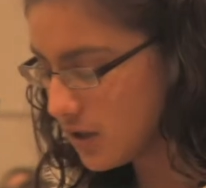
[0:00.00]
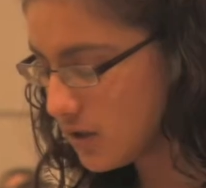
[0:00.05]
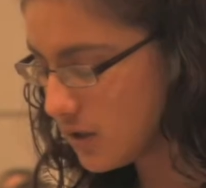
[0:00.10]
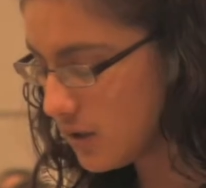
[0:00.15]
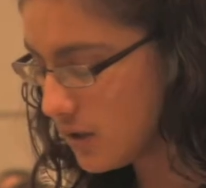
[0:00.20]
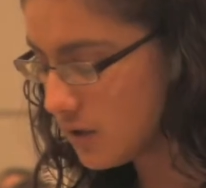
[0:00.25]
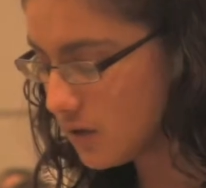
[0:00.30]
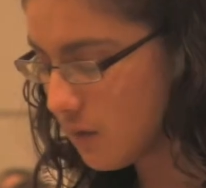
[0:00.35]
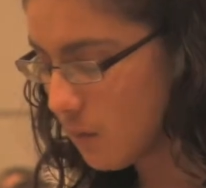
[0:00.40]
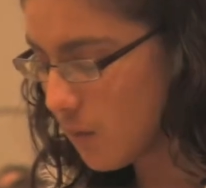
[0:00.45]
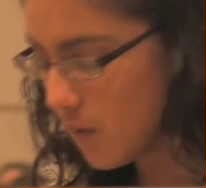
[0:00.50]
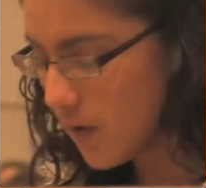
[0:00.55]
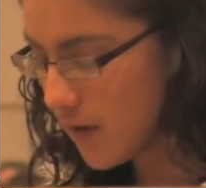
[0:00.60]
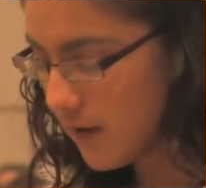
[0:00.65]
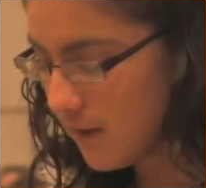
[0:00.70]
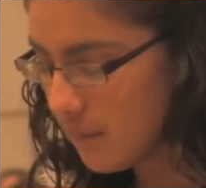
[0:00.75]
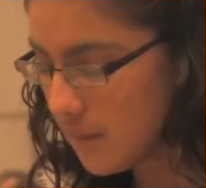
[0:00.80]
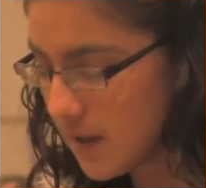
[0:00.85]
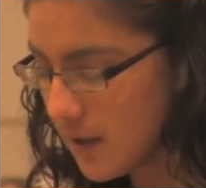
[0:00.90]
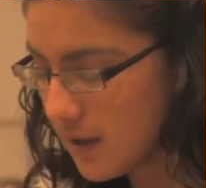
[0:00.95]
really
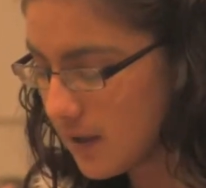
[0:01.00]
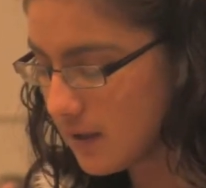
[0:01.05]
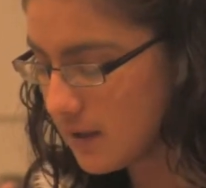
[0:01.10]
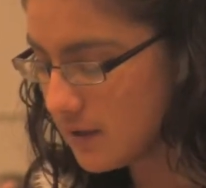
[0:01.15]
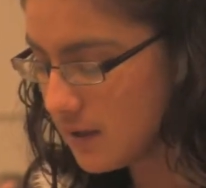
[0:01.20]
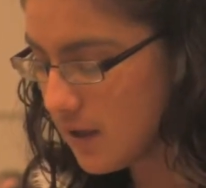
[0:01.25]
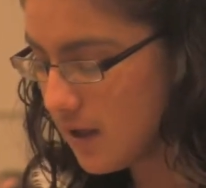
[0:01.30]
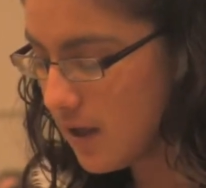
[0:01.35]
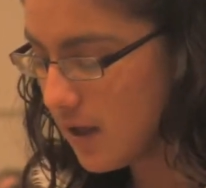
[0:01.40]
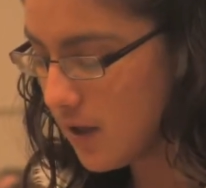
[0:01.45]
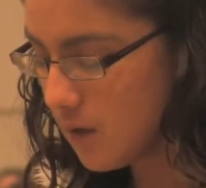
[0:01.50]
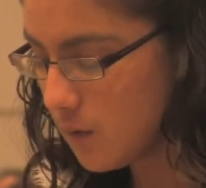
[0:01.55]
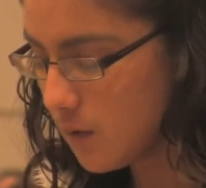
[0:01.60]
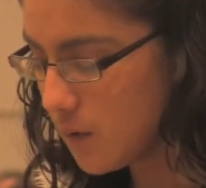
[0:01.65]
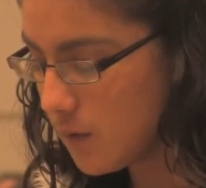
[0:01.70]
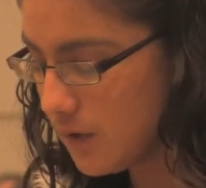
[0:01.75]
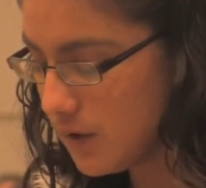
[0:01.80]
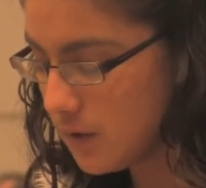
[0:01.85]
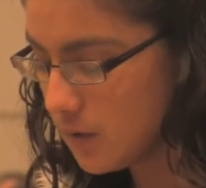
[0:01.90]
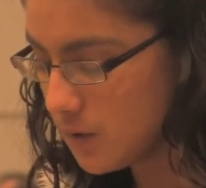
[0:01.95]
like speak up
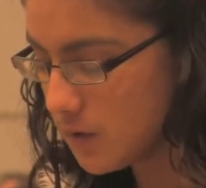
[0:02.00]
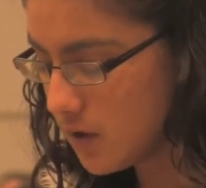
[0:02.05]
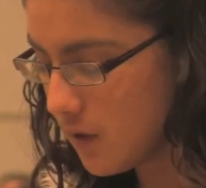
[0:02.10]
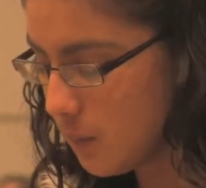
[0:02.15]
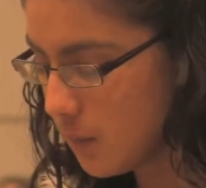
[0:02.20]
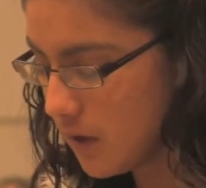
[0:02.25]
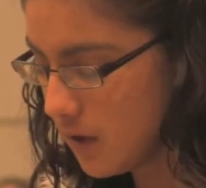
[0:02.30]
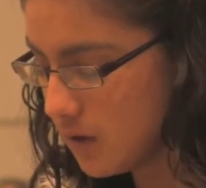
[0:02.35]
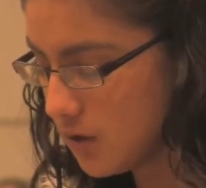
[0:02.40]
and